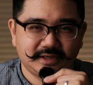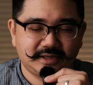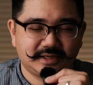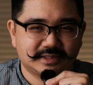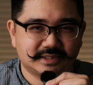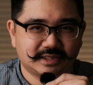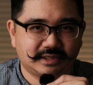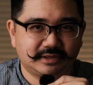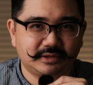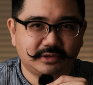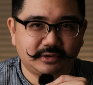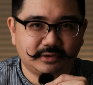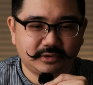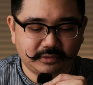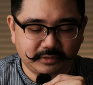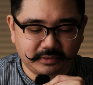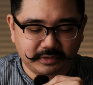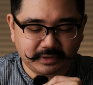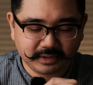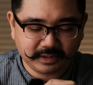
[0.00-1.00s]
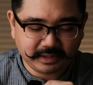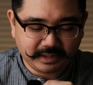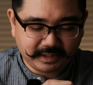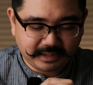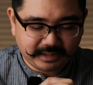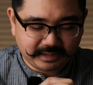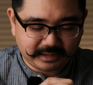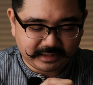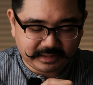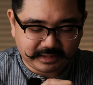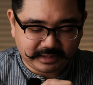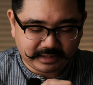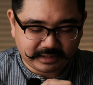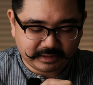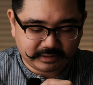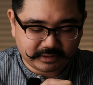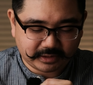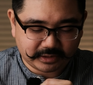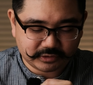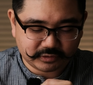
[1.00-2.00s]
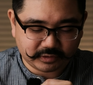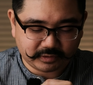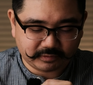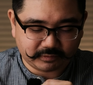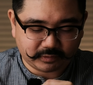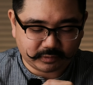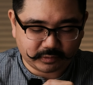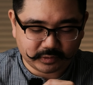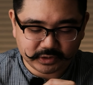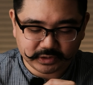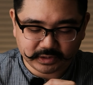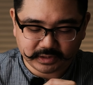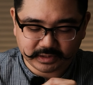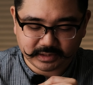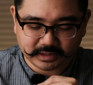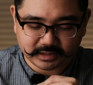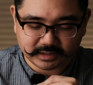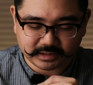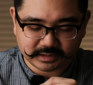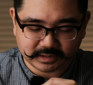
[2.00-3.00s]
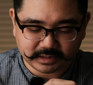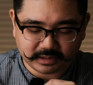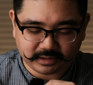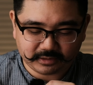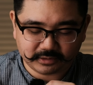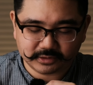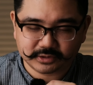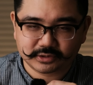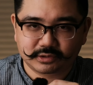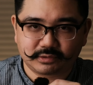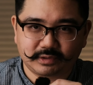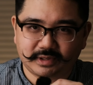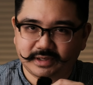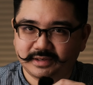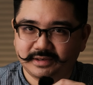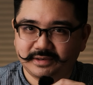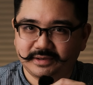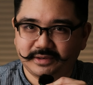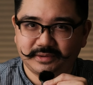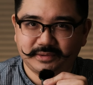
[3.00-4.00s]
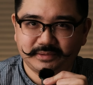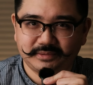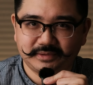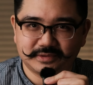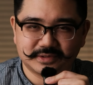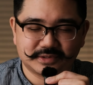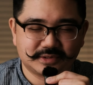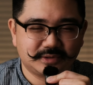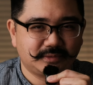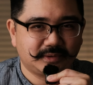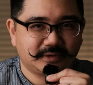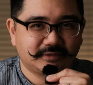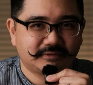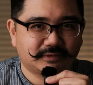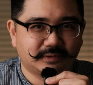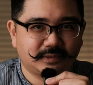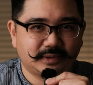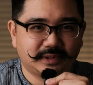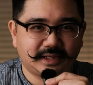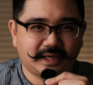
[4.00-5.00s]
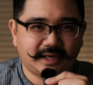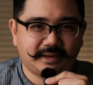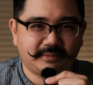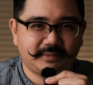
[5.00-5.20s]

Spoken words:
is unknown. The country of origin is also unknown. There's no info on that